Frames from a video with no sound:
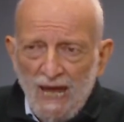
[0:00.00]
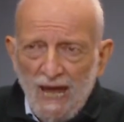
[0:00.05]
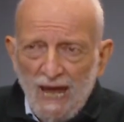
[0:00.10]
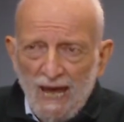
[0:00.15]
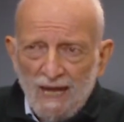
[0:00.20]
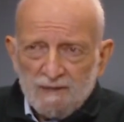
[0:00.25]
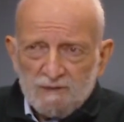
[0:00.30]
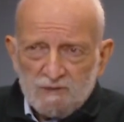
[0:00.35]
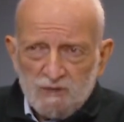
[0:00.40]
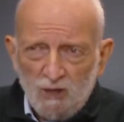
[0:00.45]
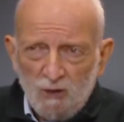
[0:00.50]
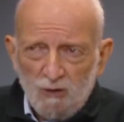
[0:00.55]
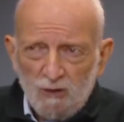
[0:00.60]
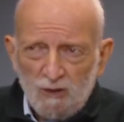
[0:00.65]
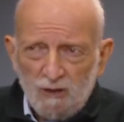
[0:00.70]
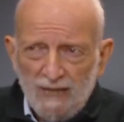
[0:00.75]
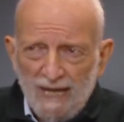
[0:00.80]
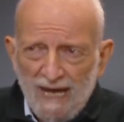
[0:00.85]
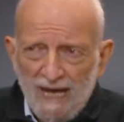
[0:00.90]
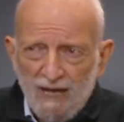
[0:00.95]
And so
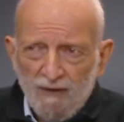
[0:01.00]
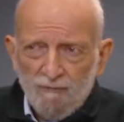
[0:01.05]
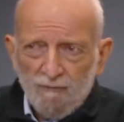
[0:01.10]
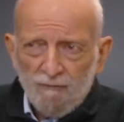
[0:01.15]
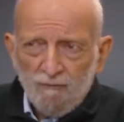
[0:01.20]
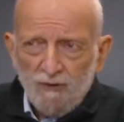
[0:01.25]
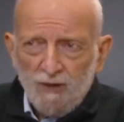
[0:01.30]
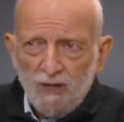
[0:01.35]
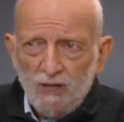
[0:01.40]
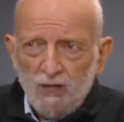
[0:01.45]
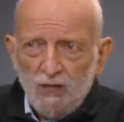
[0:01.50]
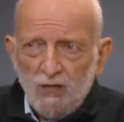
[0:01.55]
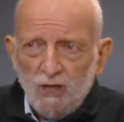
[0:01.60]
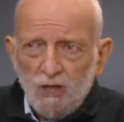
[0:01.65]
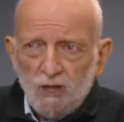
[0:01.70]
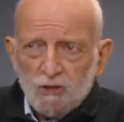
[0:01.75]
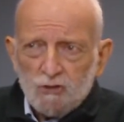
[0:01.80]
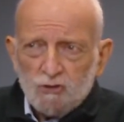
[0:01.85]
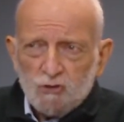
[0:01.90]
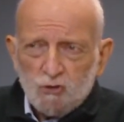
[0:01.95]
you'll have
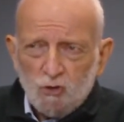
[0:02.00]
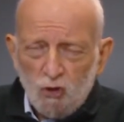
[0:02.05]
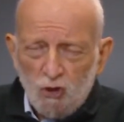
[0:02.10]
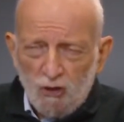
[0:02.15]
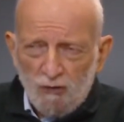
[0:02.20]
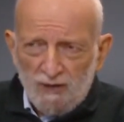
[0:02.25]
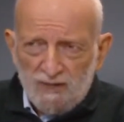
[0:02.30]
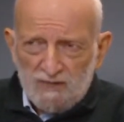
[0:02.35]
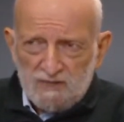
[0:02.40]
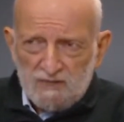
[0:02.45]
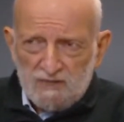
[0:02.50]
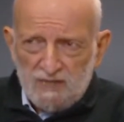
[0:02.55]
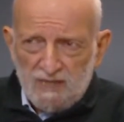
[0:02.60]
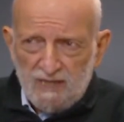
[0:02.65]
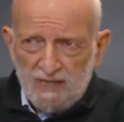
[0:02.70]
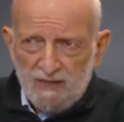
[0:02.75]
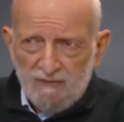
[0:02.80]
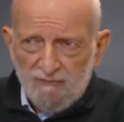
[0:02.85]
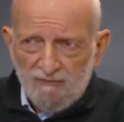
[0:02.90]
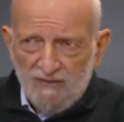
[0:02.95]
stories to
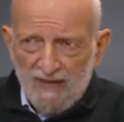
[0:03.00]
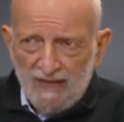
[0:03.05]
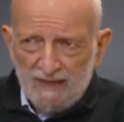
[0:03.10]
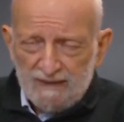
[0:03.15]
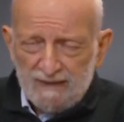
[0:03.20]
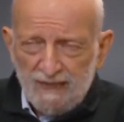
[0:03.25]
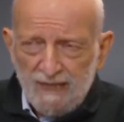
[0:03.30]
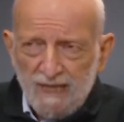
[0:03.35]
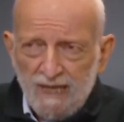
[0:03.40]
the effect